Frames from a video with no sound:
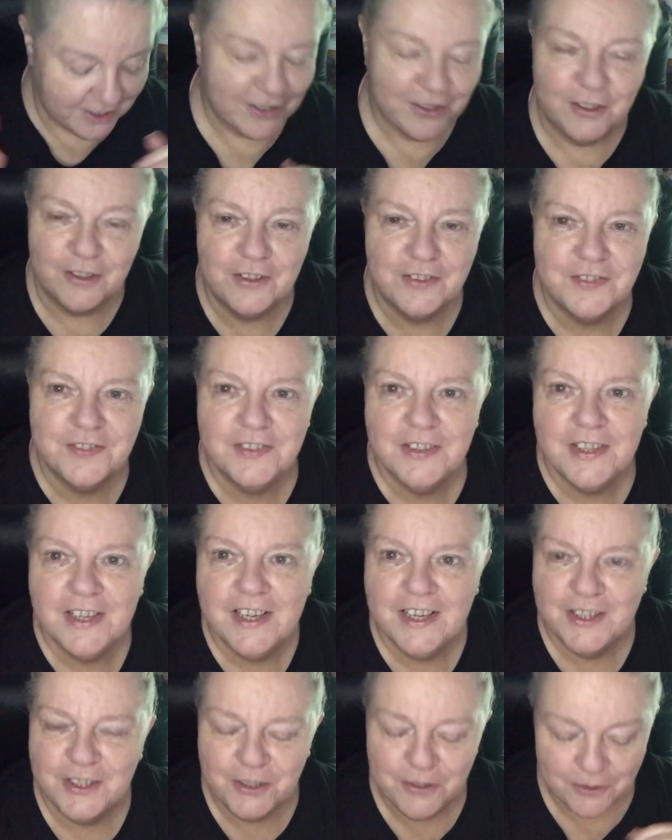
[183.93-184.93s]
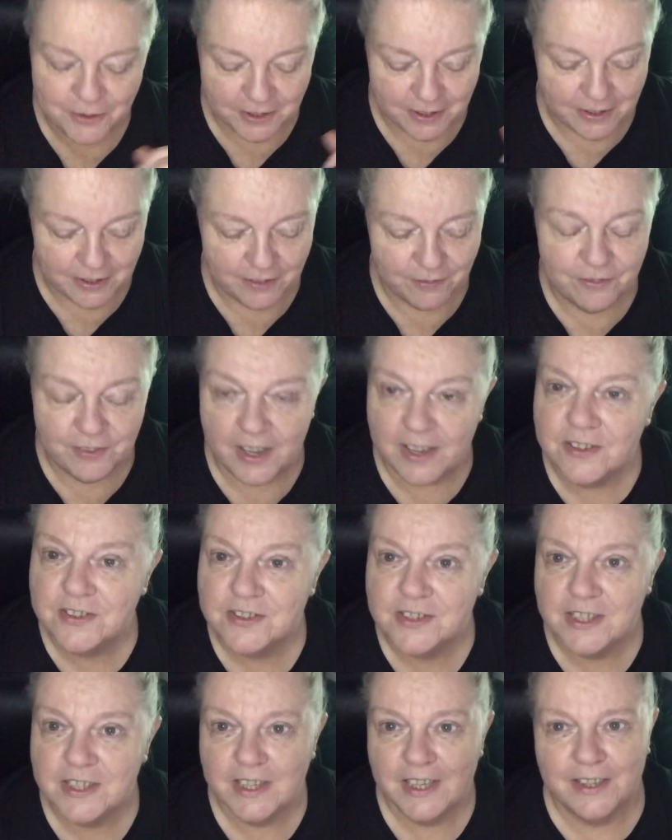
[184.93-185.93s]
off, you can
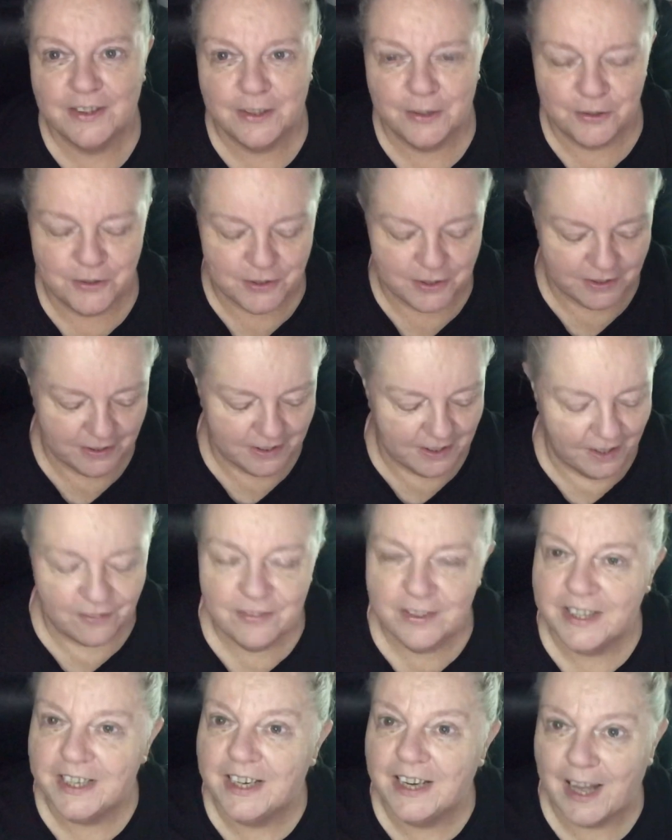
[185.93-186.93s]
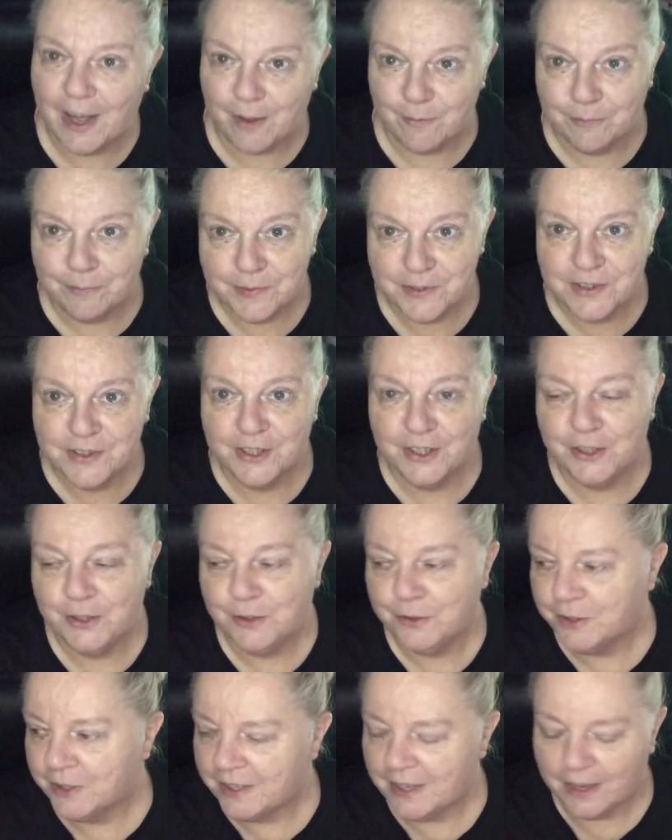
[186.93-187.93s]
invest in those lovely lamps that you
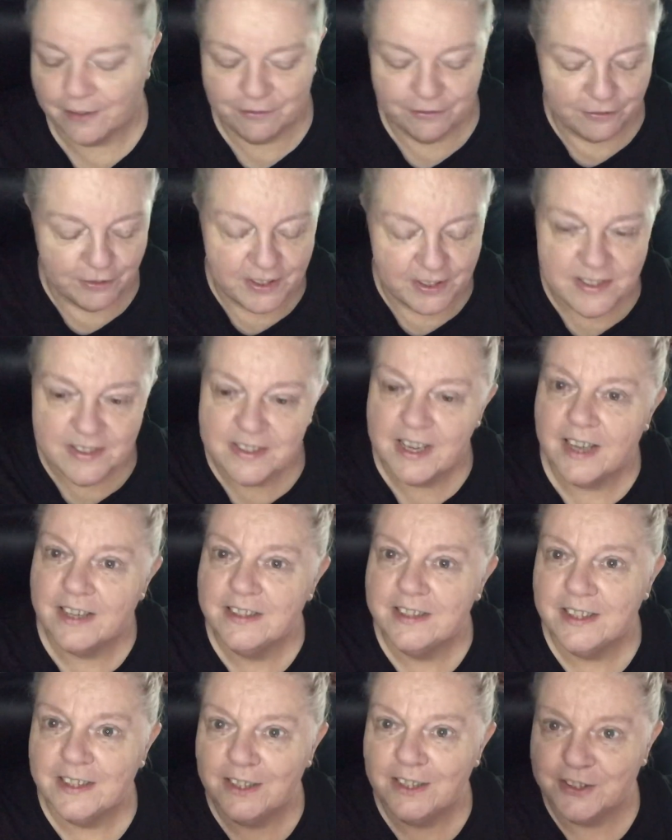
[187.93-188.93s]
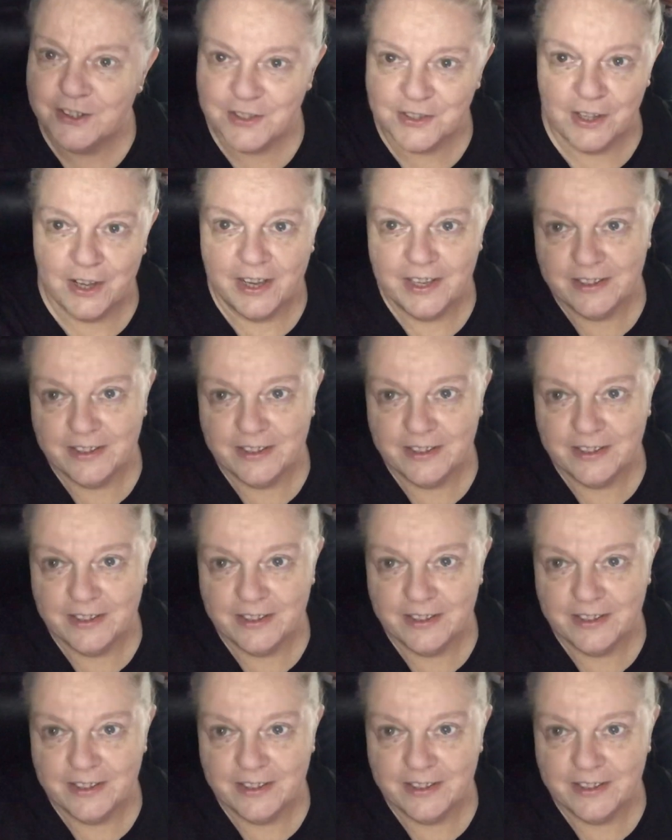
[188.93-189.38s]
can have freestanding, just like